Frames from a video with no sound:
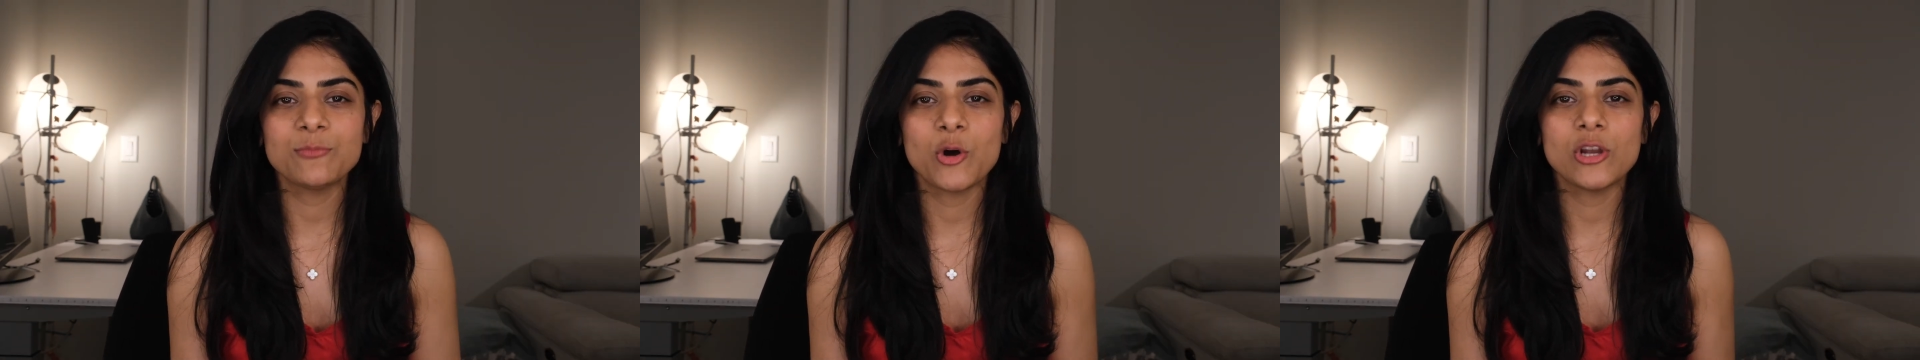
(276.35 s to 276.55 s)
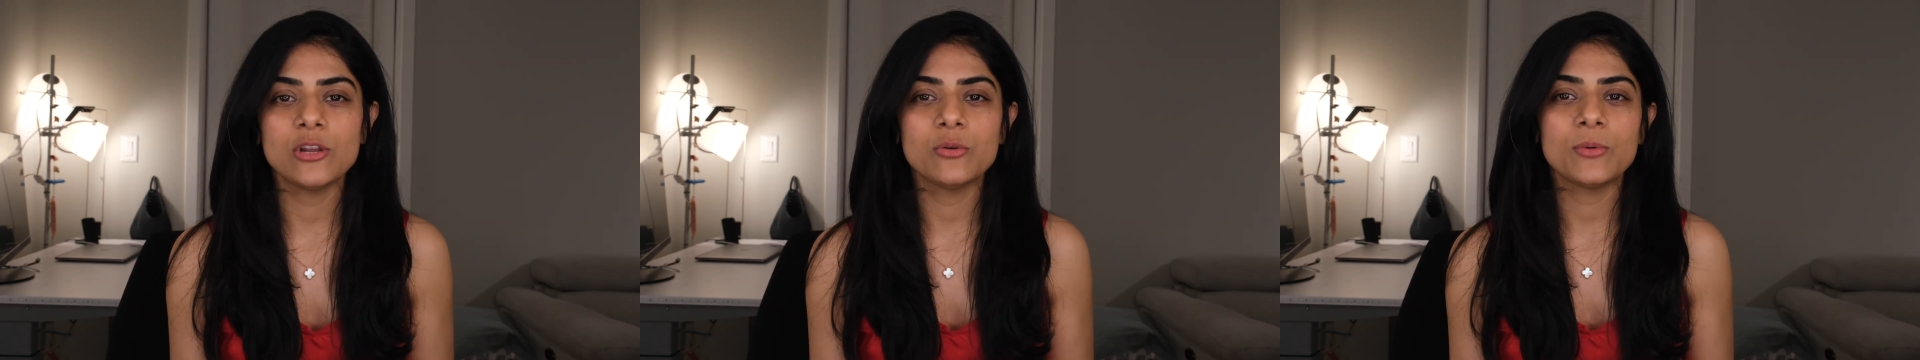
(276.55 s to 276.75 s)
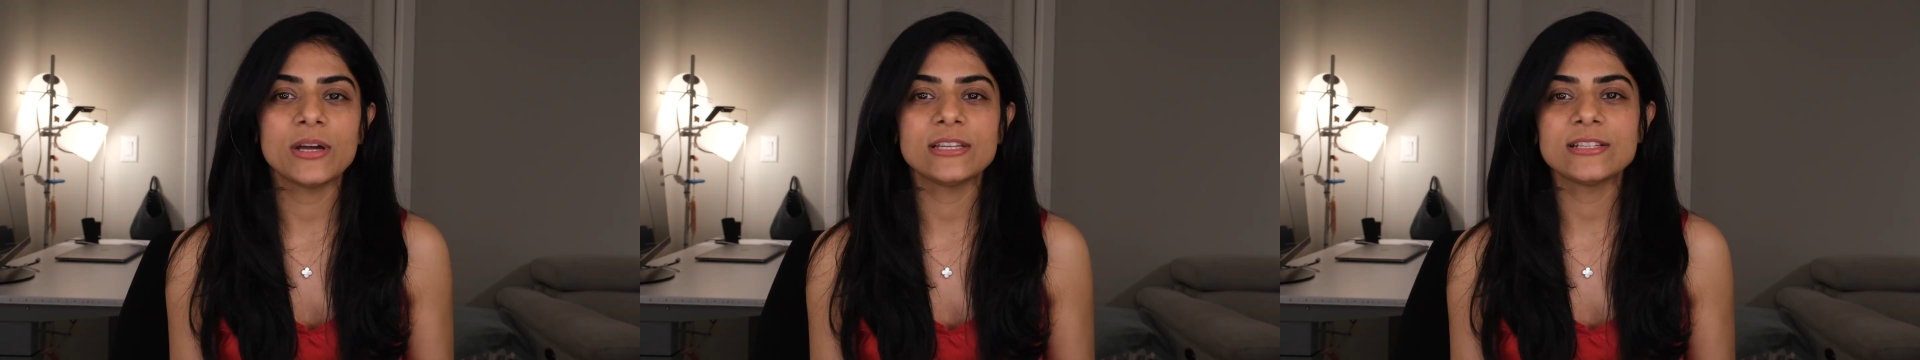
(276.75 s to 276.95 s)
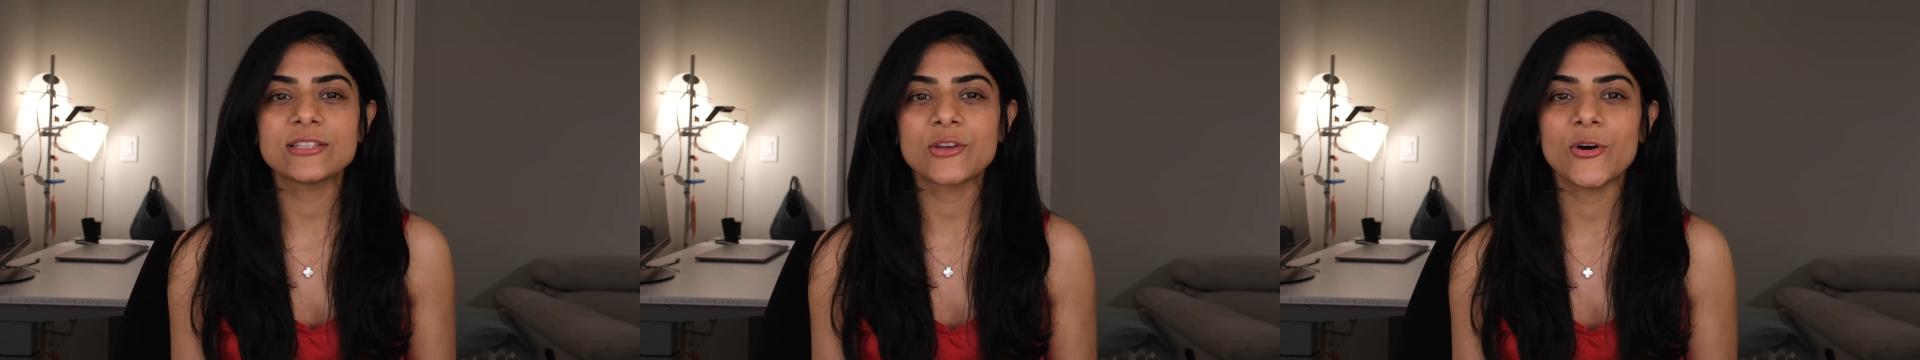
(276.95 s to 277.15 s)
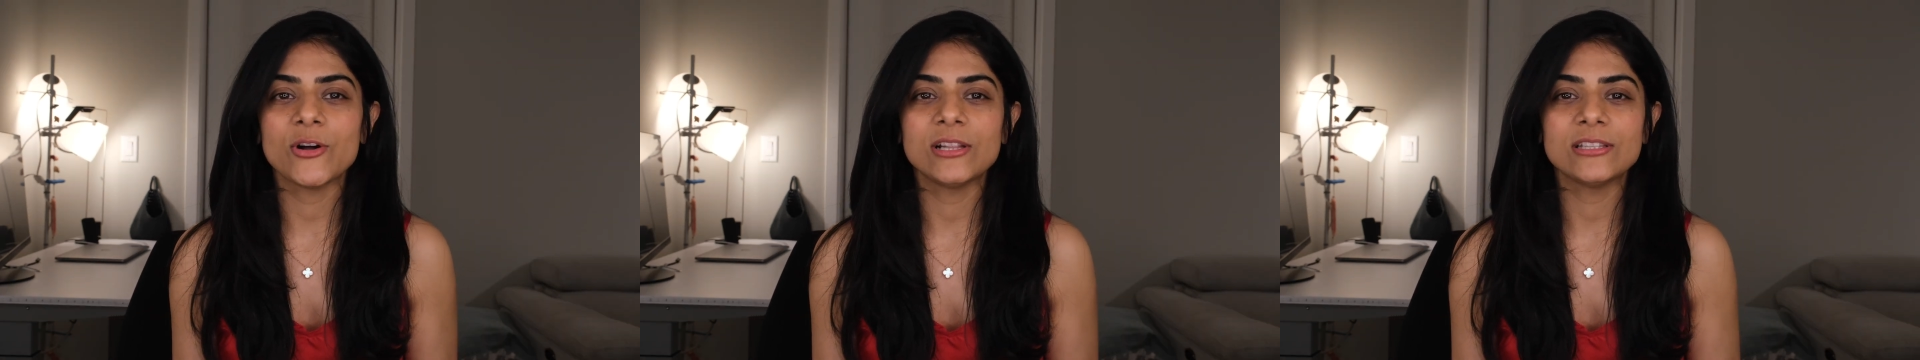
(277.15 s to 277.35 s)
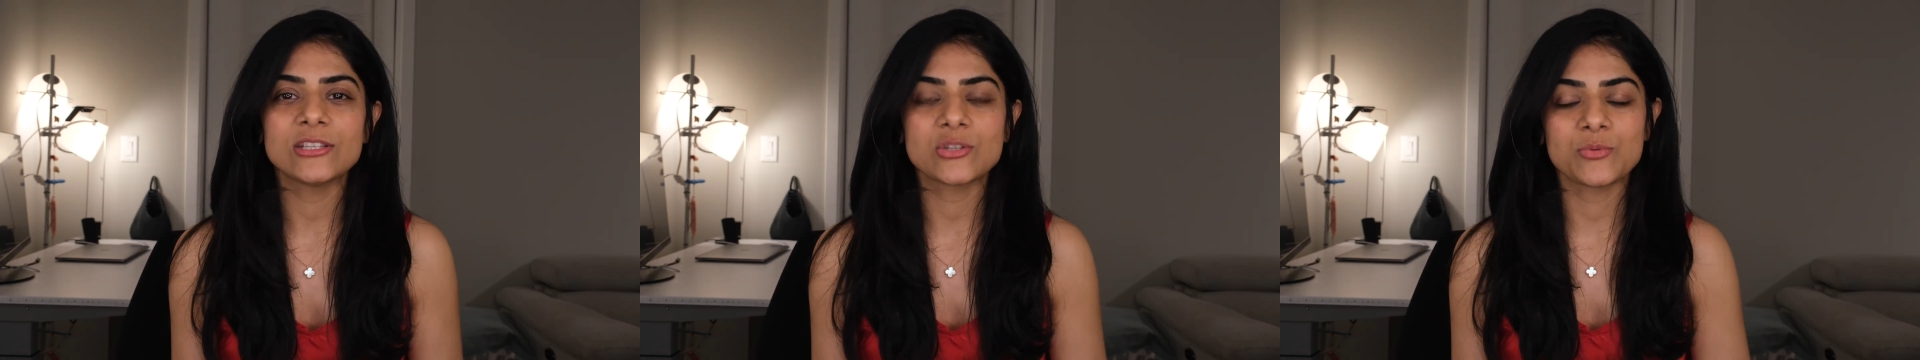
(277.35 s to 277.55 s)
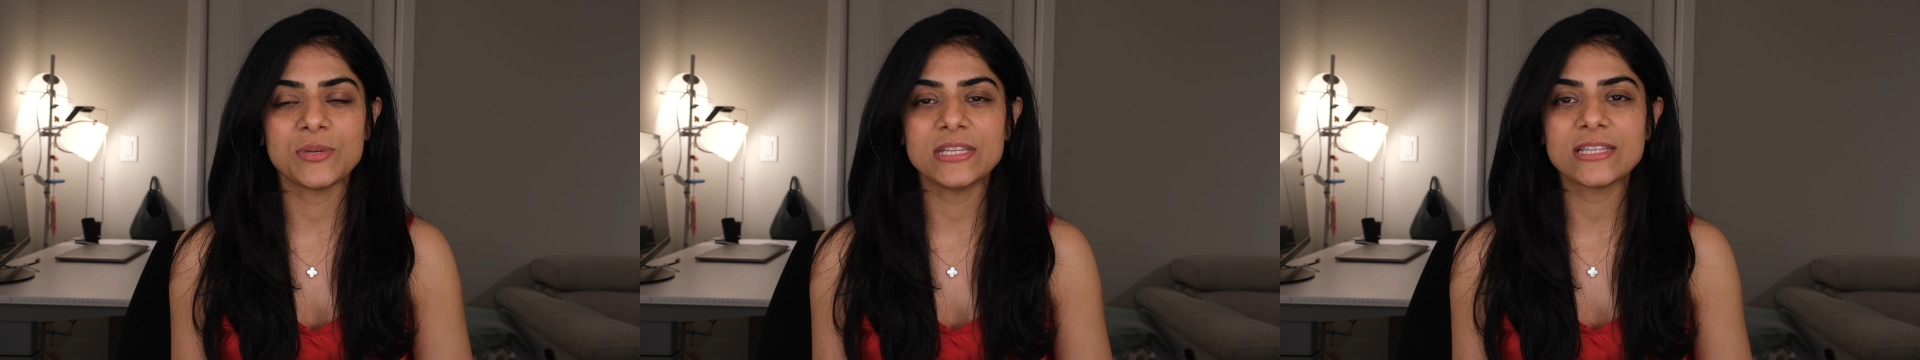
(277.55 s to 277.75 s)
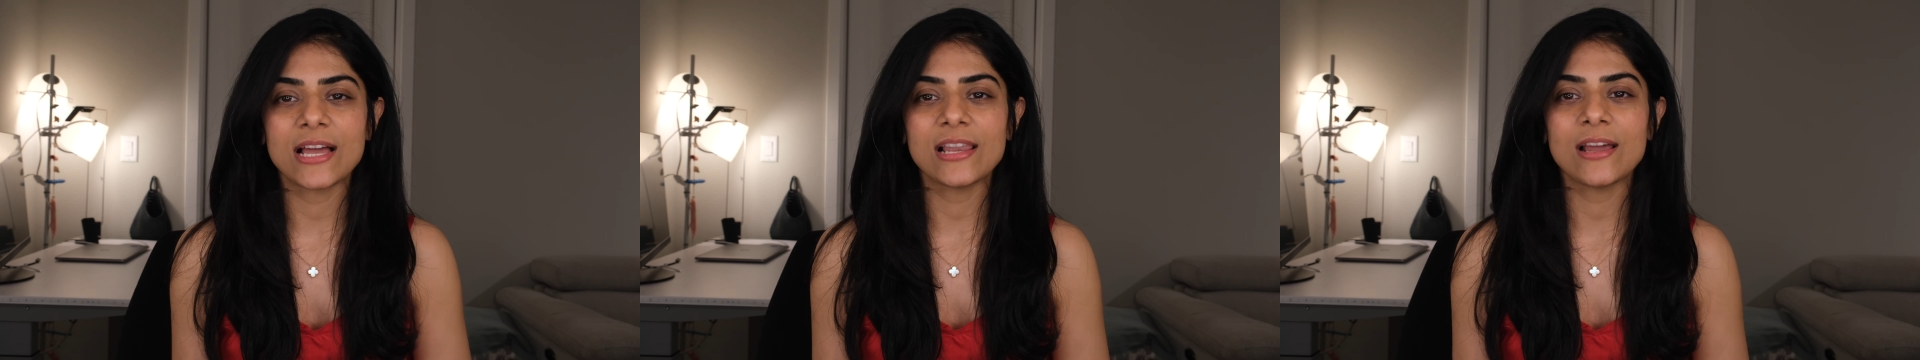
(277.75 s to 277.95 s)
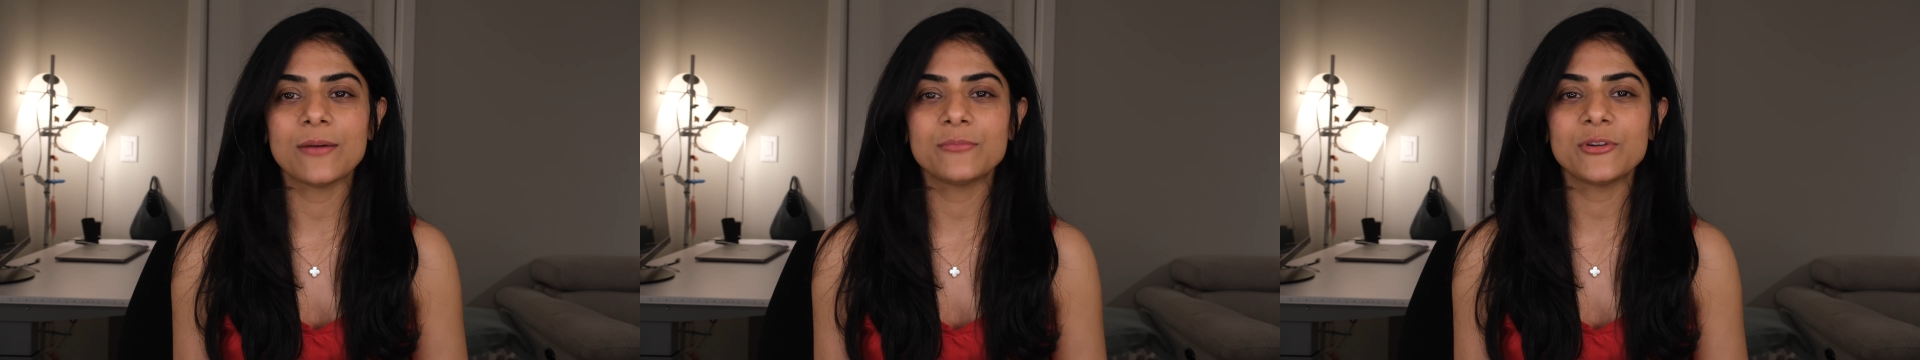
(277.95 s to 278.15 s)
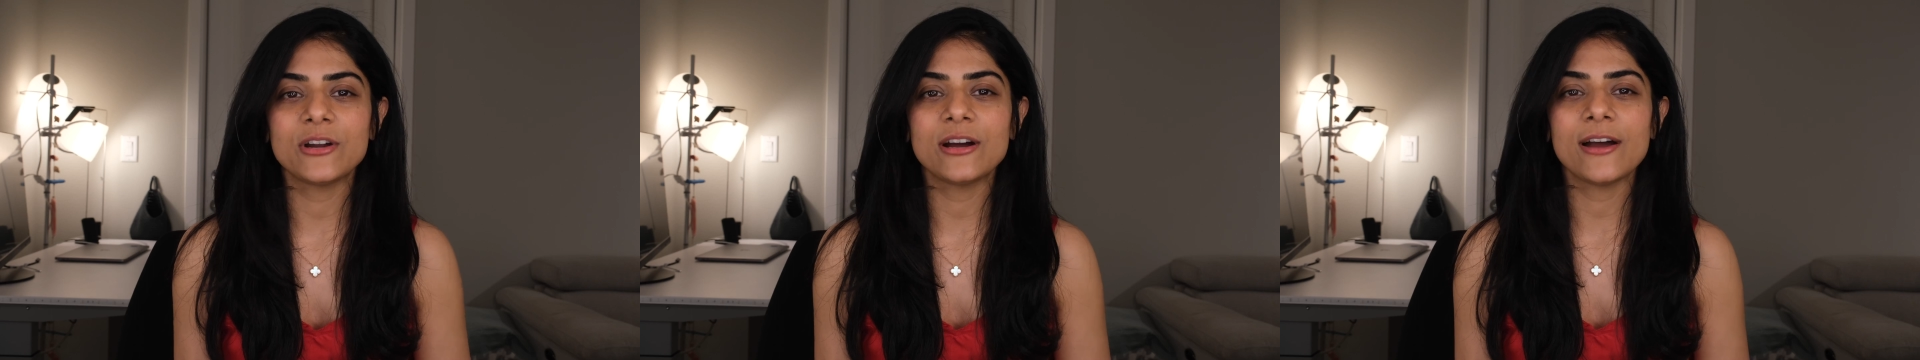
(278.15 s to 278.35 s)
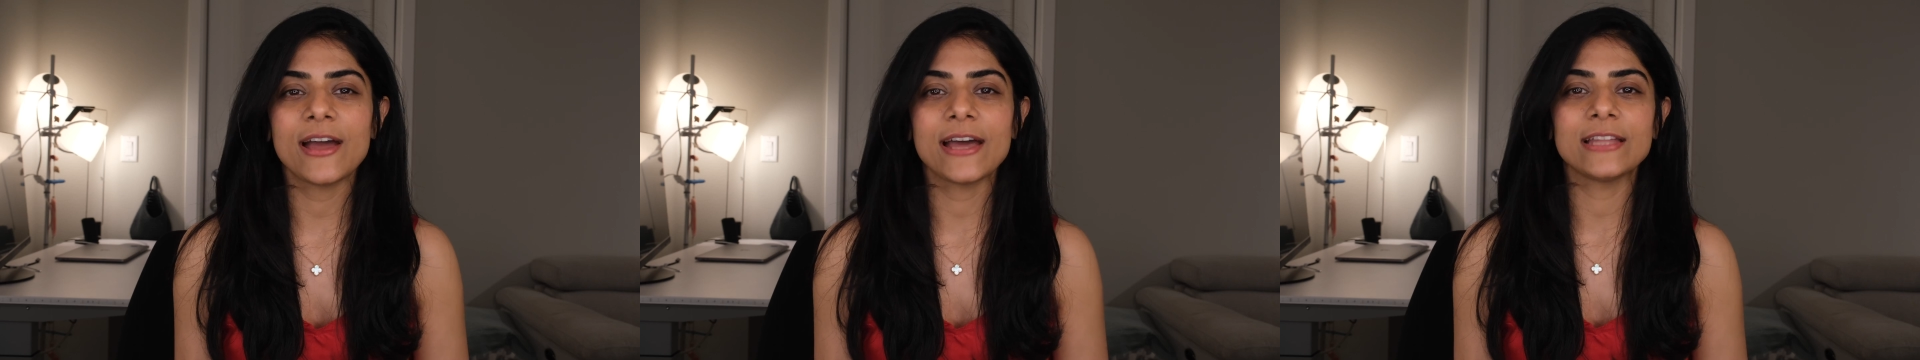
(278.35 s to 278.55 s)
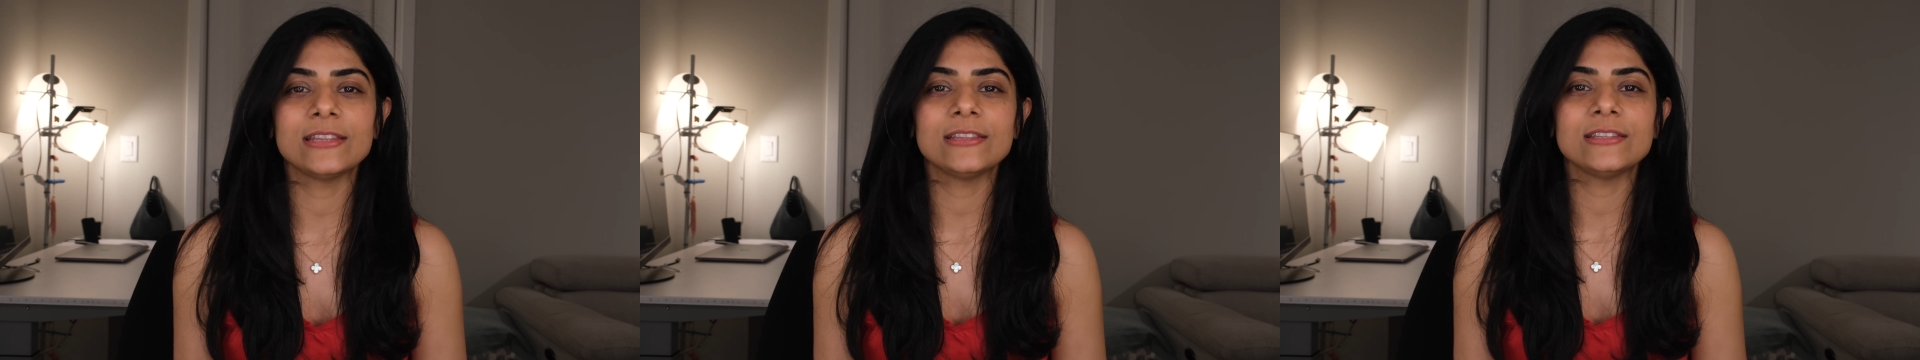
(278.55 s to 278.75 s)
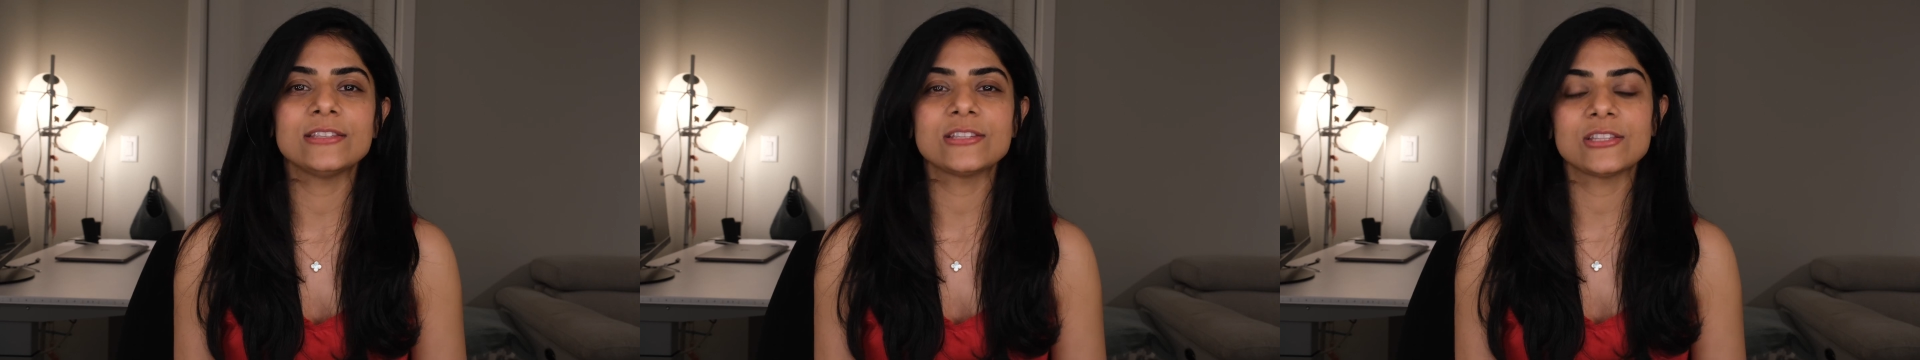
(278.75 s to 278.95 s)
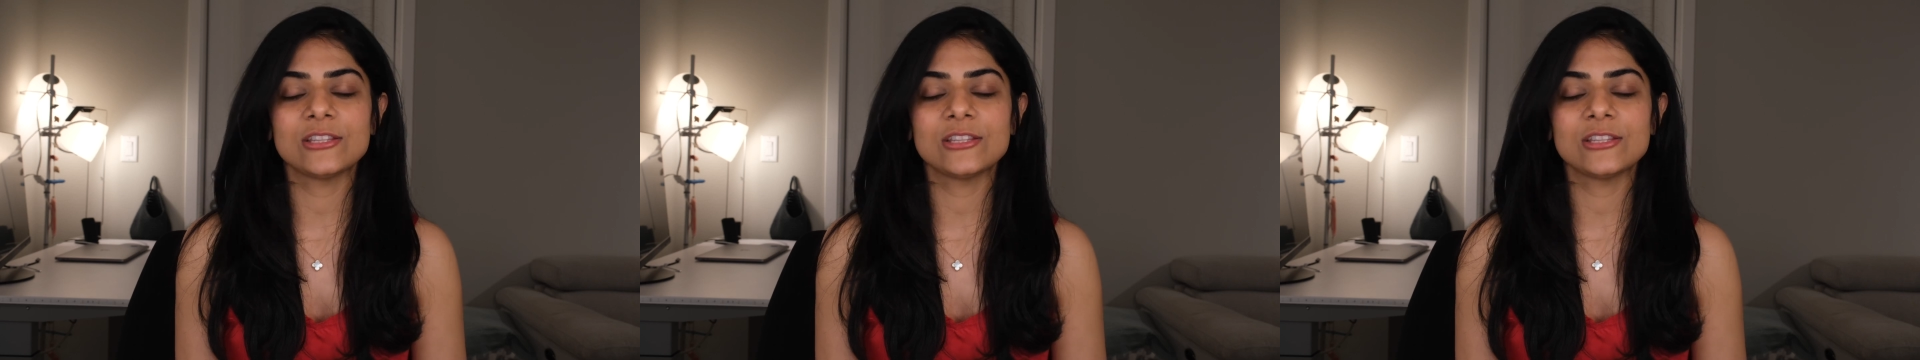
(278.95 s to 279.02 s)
Smaller one is called the Sweet Alhambra and